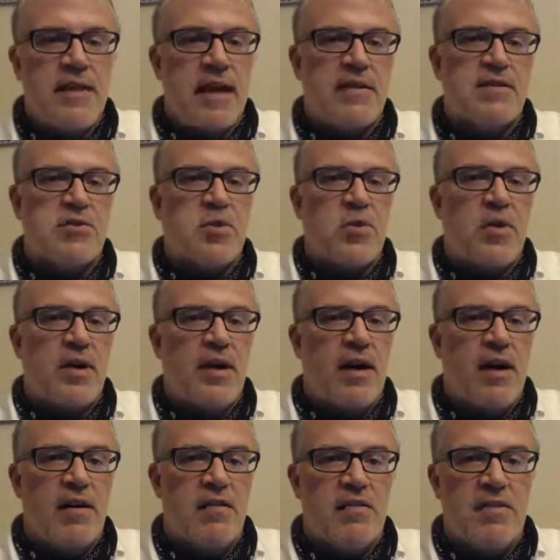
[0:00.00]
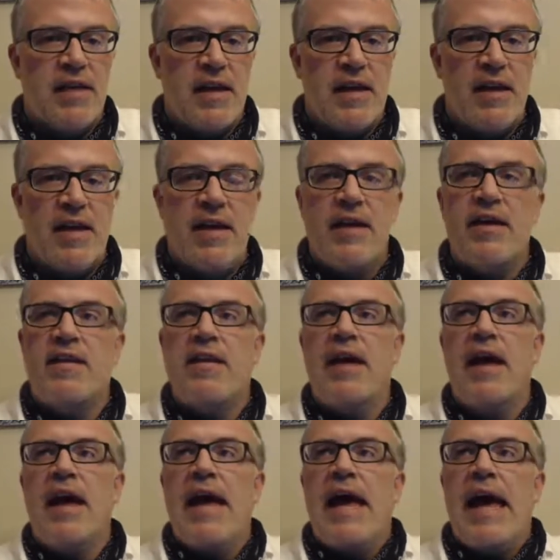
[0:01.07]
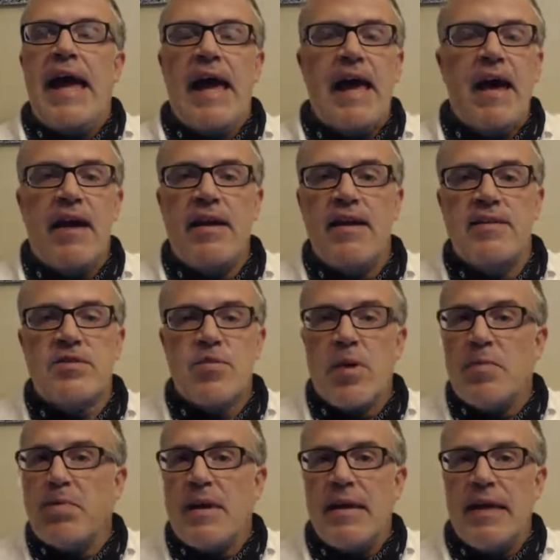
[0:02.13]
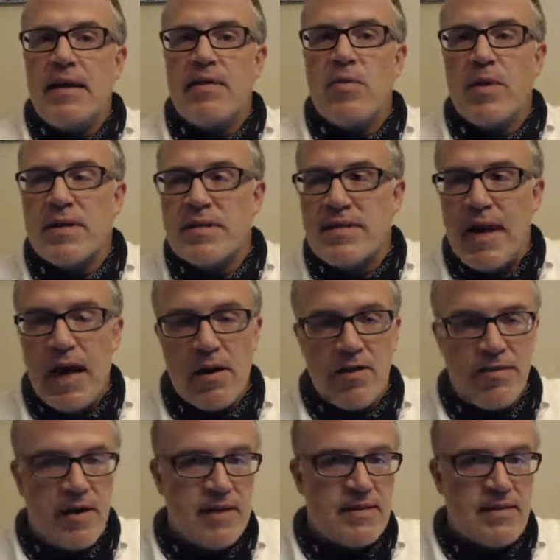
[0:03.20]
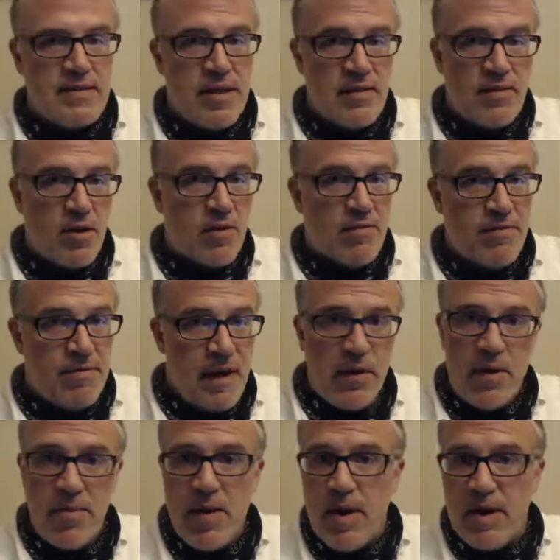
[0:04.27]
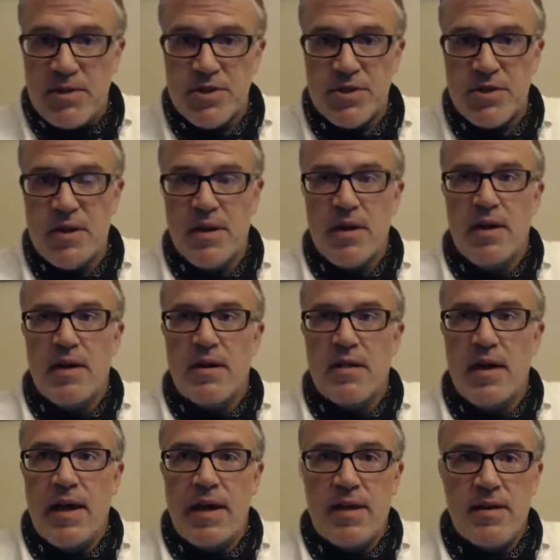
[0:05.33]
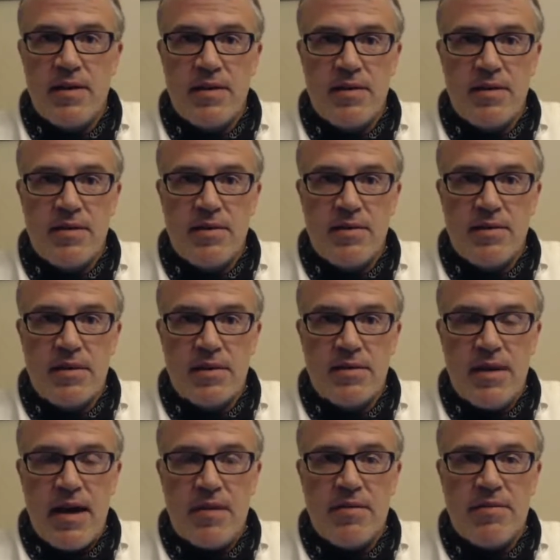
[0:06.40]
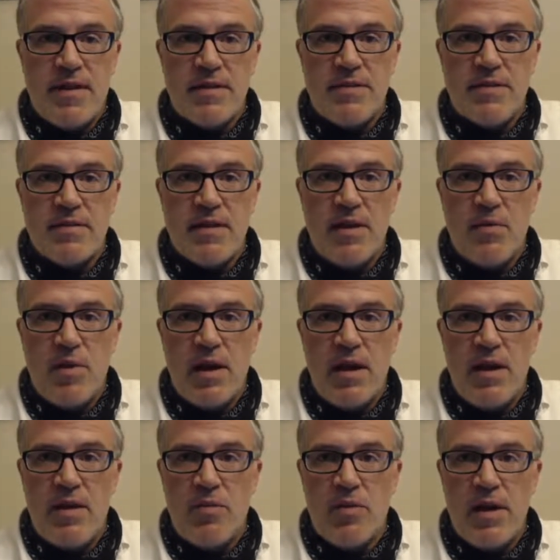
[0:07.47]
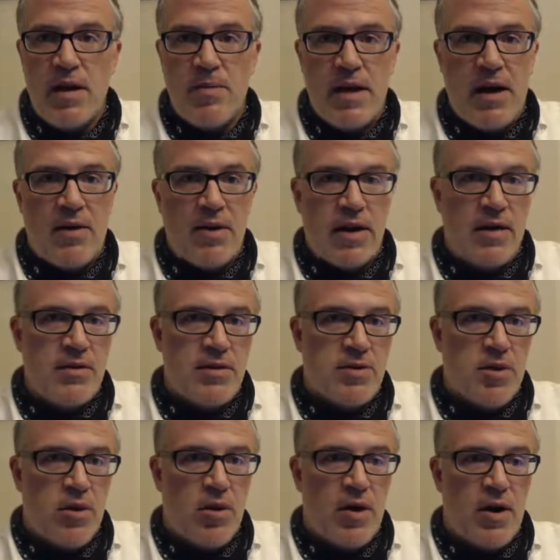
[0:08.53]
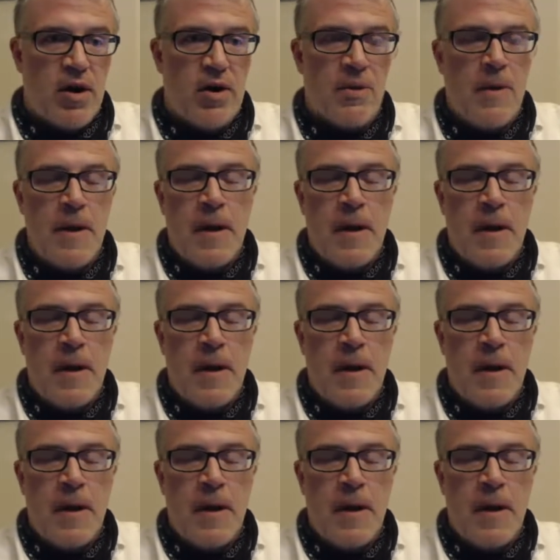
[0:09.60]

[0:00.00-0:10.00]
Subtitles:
that story of the Iliad, and it's replete with sacrifices that look very much like the sacrifices that we read about in the Torah.